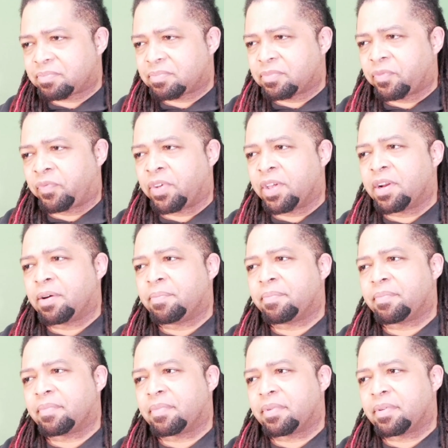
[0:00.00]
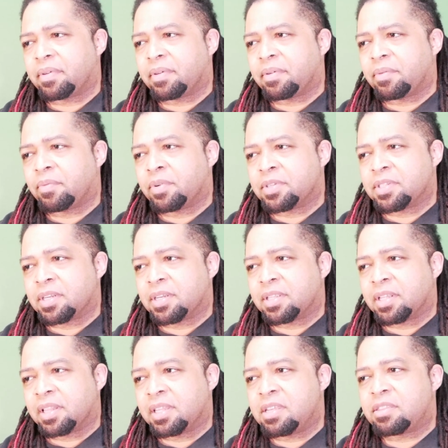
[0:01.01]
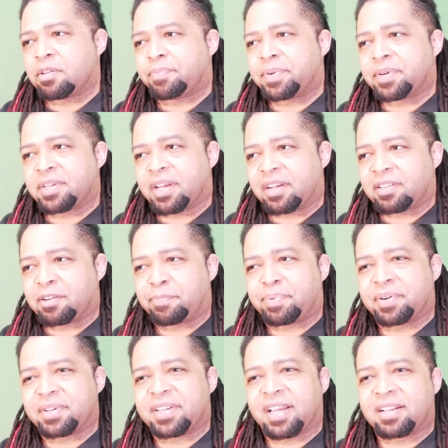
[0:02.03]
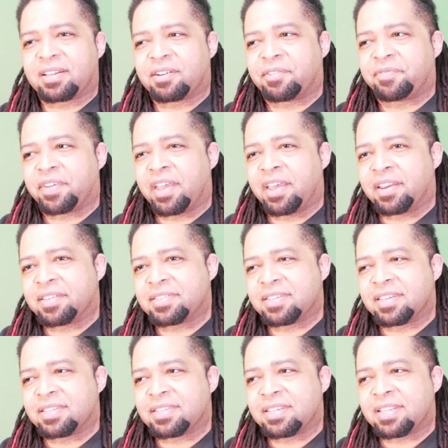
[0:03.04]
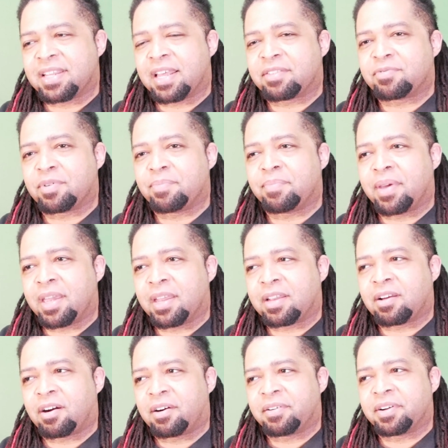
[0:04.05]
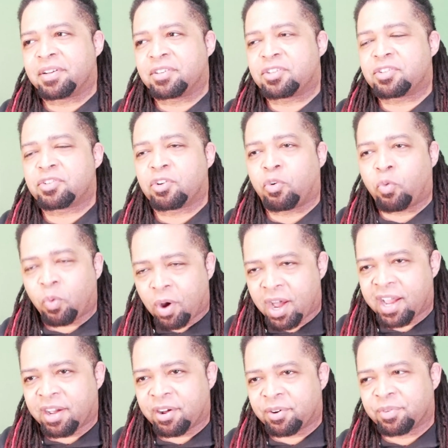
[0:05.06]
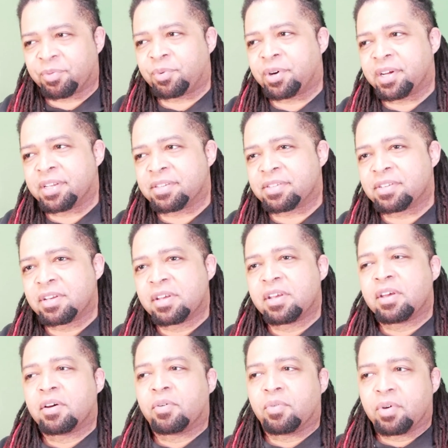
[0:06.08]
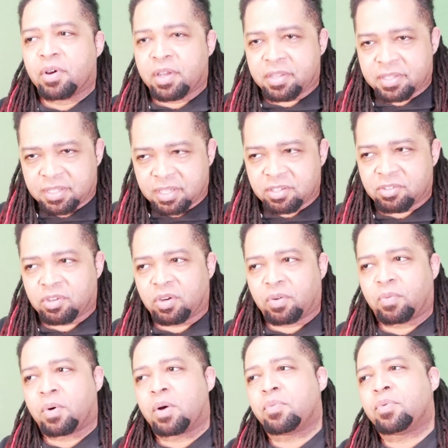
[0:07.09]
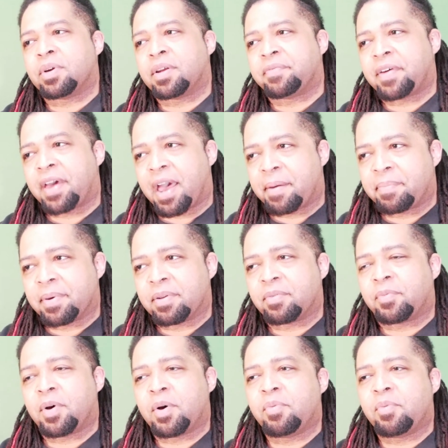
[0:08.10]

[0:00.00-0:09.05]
Venom was the lethal protector of innocence, and that's what made Carnage so wild. Was essentially what would have happened